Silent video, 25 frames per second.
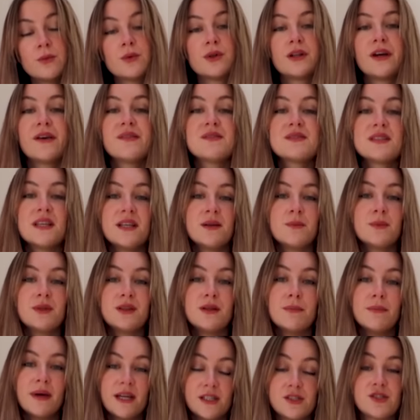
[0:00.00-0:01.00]
What I've seen
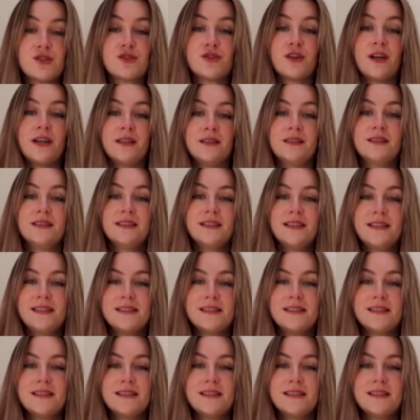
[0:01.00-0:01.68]
with the mesh trend